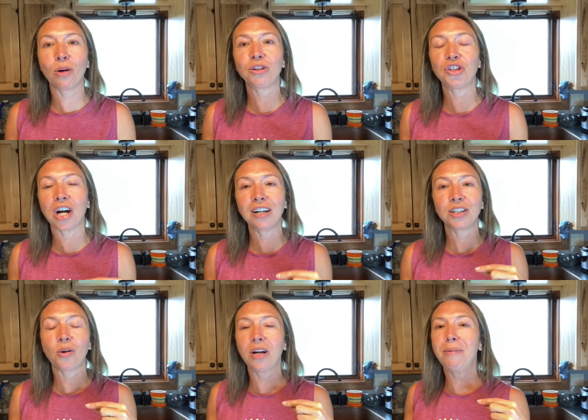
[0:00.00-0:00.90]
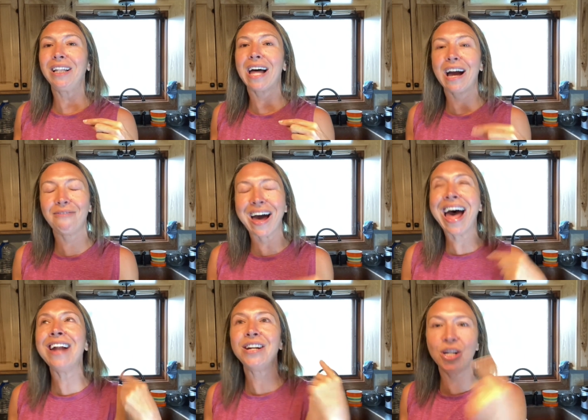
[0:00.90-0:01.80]
Coach Chuck is going to be live
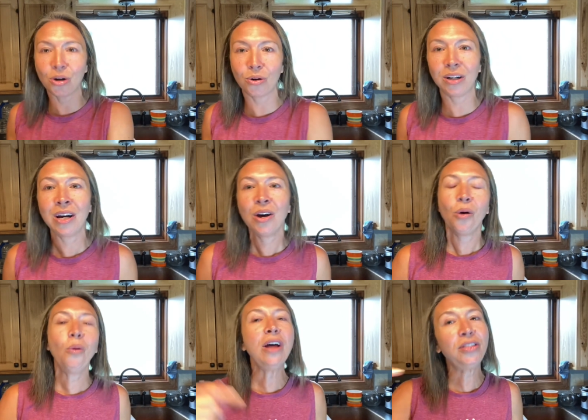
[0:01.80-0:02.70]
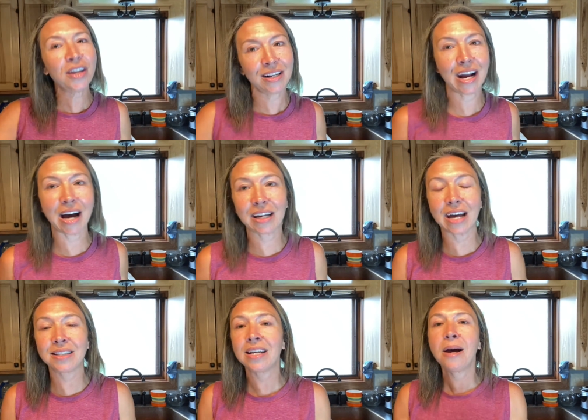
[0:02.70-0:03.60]
at noon with the
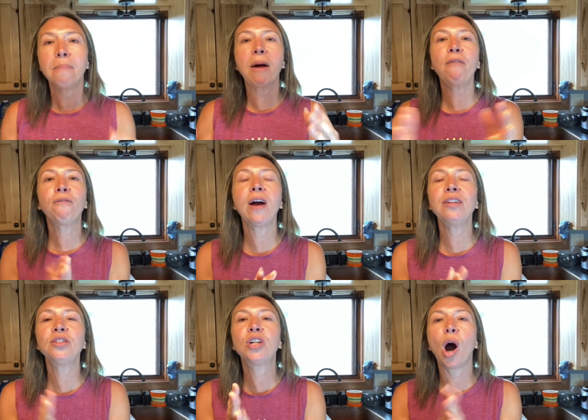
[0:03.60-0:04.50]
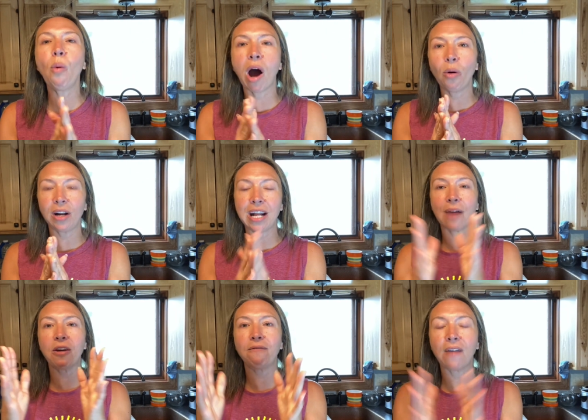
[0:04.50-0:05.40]
Nuggets. My friends, go out and
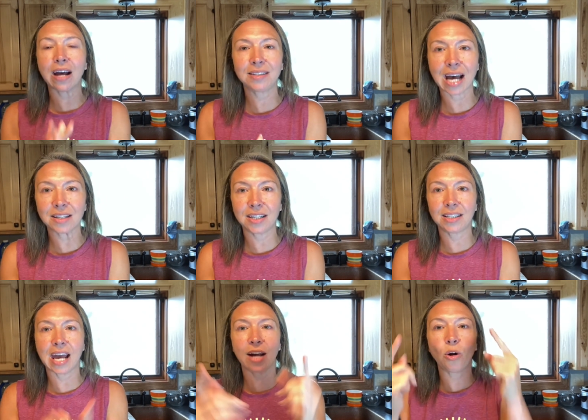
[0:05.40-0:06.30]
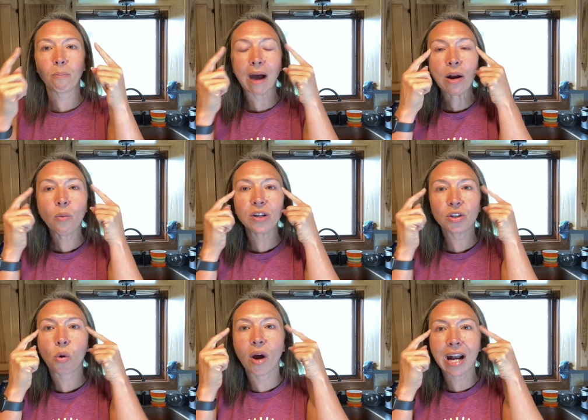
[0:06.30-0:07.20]
have a fantastic day. And no matter what's
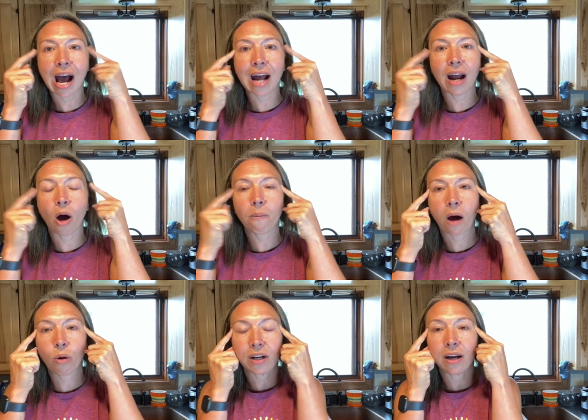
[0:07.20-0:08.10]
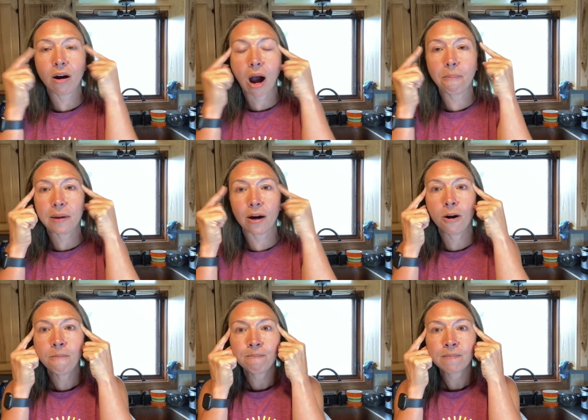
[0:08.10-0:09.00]
going on out, out here, up
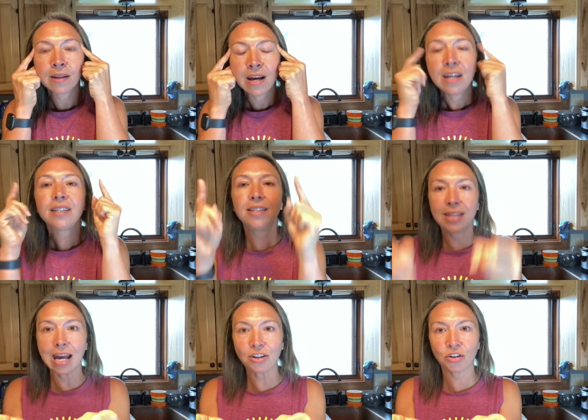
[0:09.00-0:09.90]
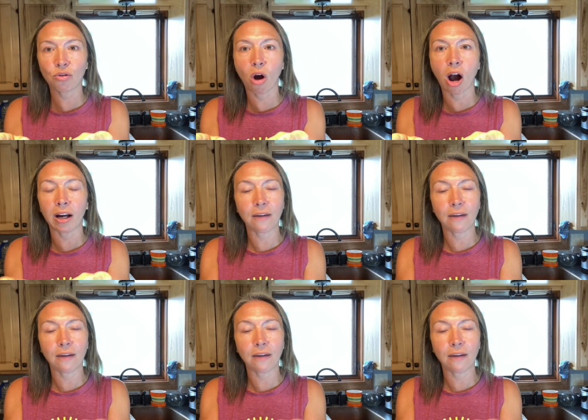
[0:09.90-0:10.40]
here, stay strong.